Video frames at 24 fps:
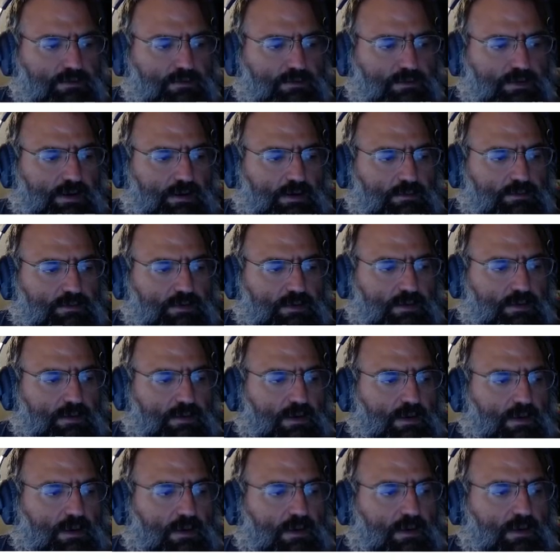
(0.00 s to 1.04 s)

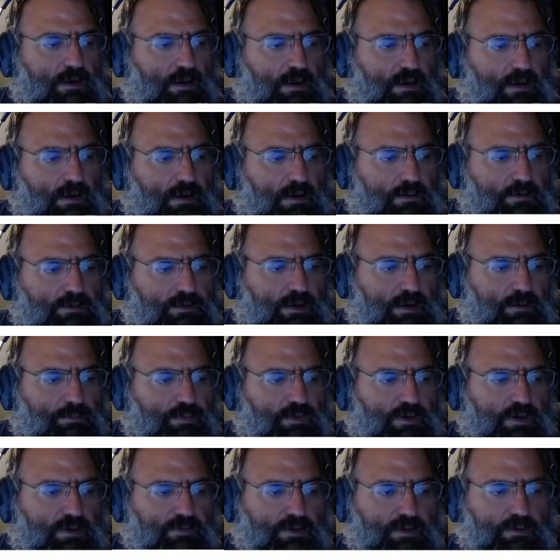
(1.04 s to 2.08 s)

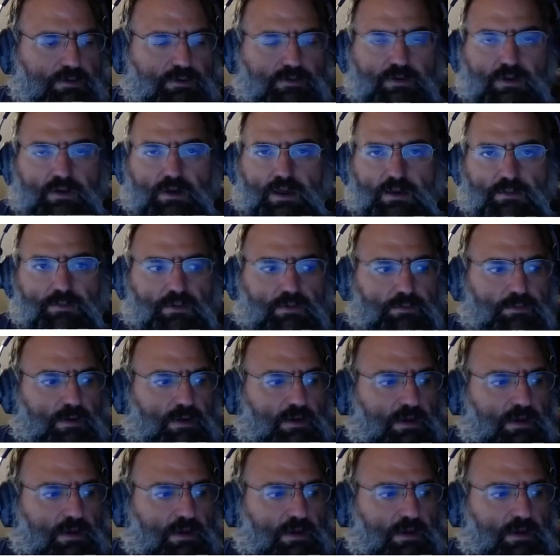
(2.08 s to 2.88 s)
delta.preview is enabled.